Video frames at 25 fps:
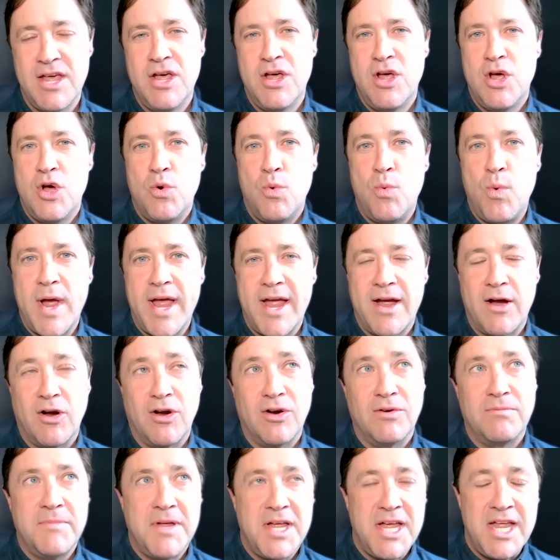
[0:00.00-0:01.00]

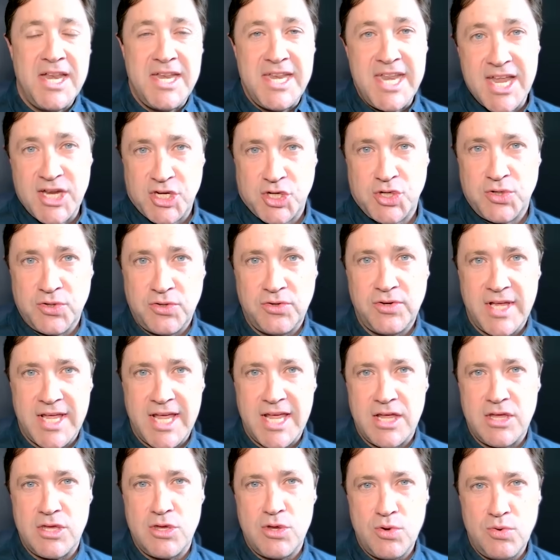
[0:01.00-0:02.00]
where initially
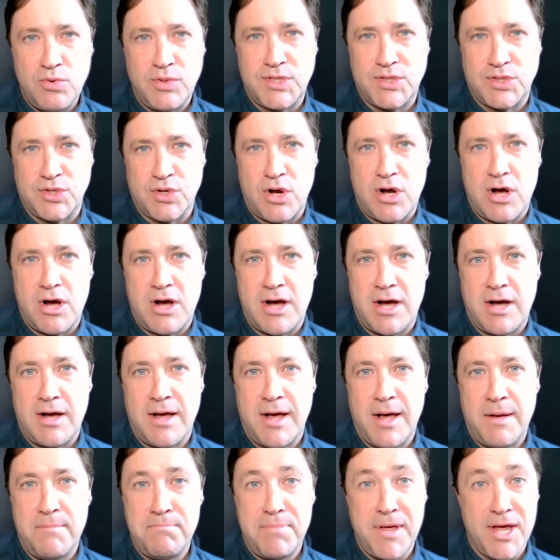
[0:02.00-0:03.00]
you saw
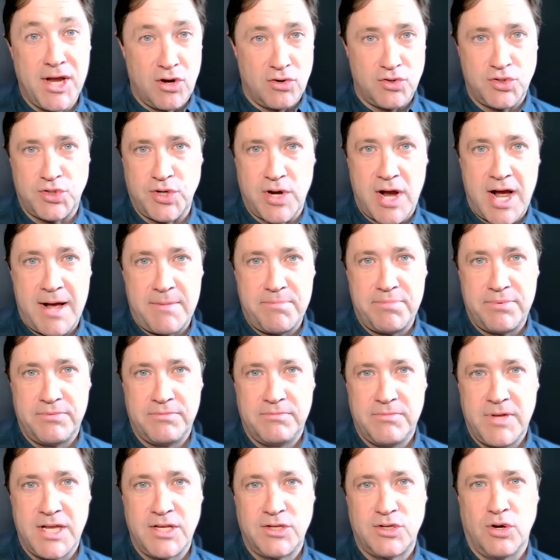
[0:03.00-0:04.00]
a bigger drop
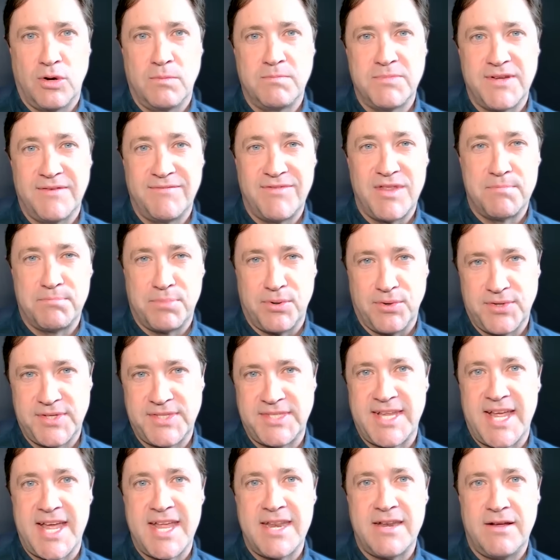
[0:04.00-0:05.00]
in terms of the
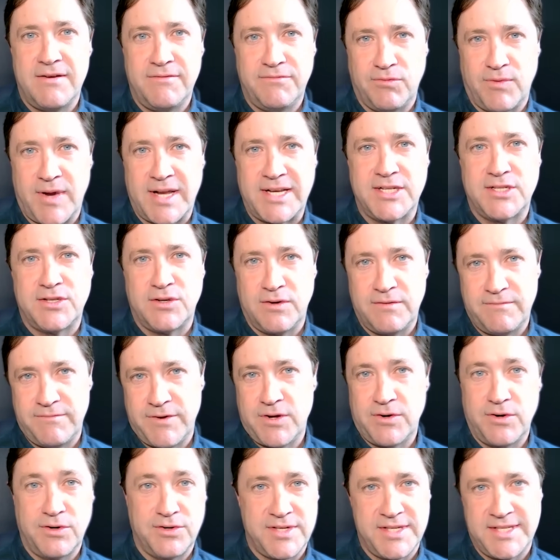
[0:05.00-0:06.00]
percent of registered
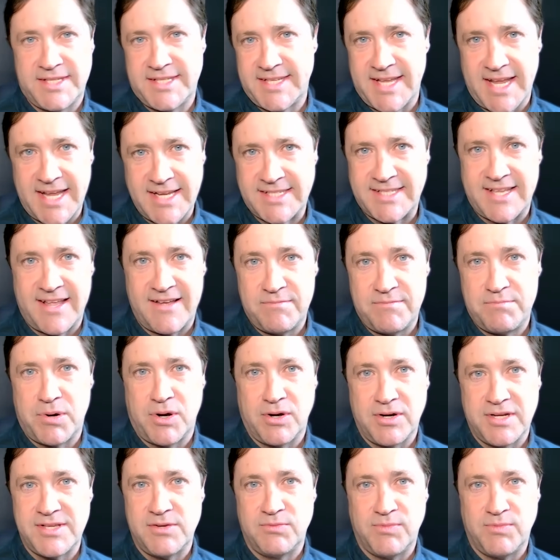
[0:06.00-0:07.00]
voters in states that have
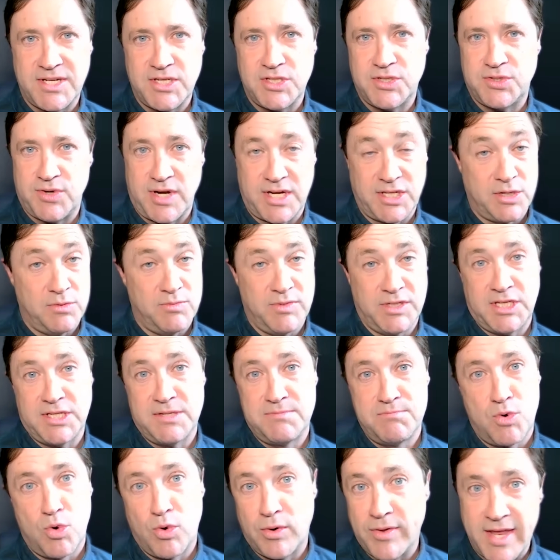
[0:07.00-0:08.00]
partisan registration, which is
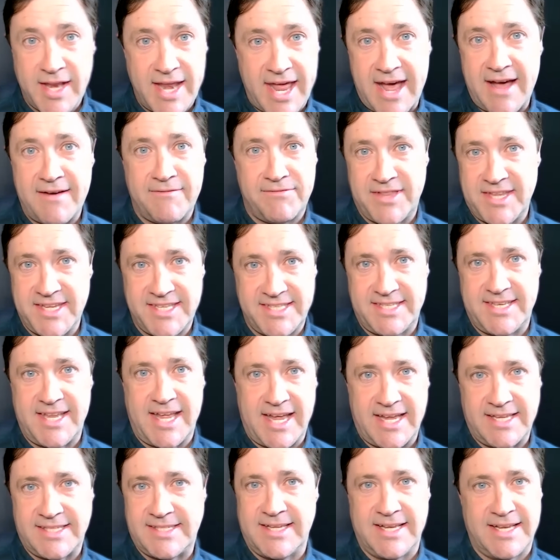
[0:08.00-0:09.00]
more than half the
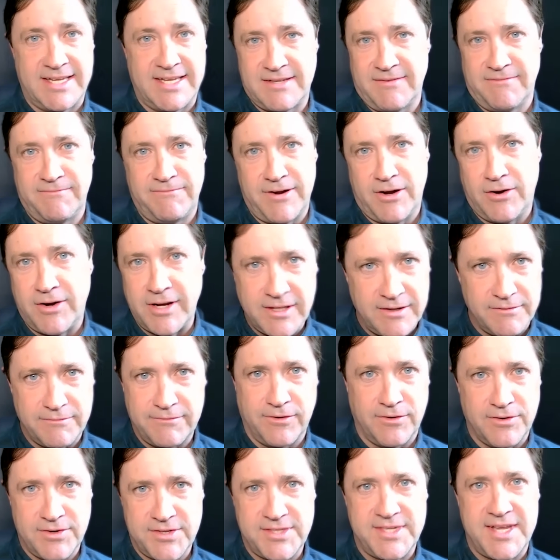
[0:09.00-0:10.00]
states. And it's a very
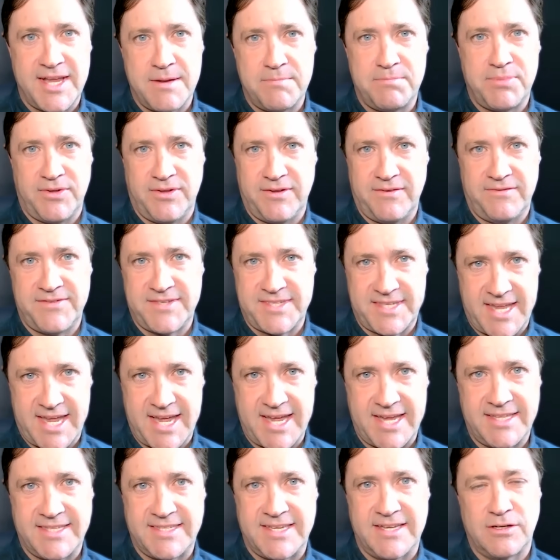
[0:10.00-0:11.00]
diverse sample of
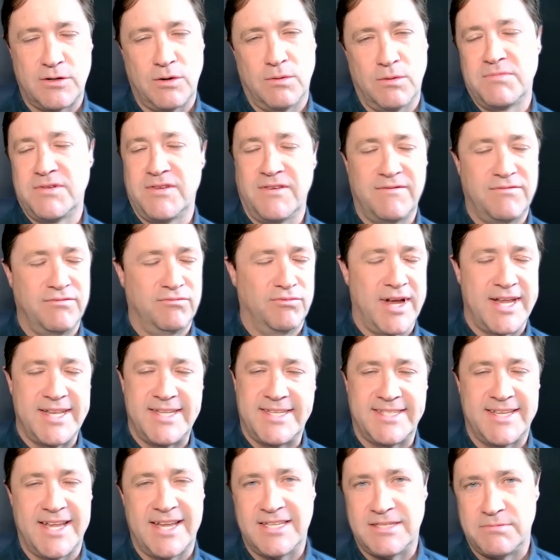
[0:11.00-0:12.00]
states in terms of red
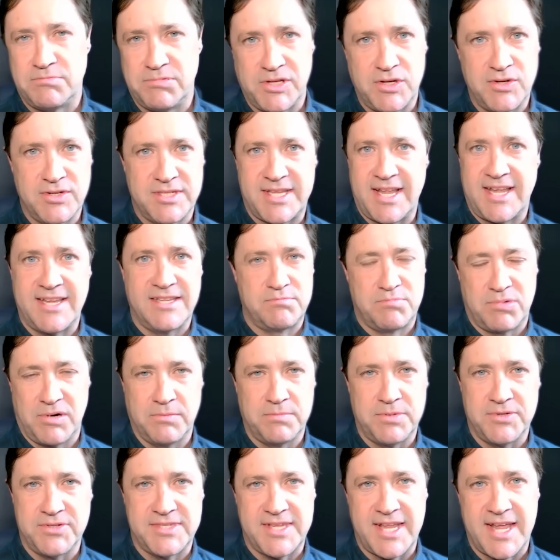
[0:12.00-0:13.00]
states, blue states,
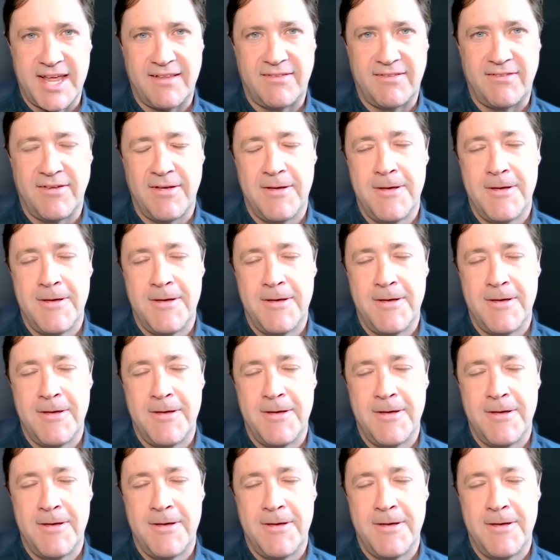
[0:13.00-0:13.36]
purple states.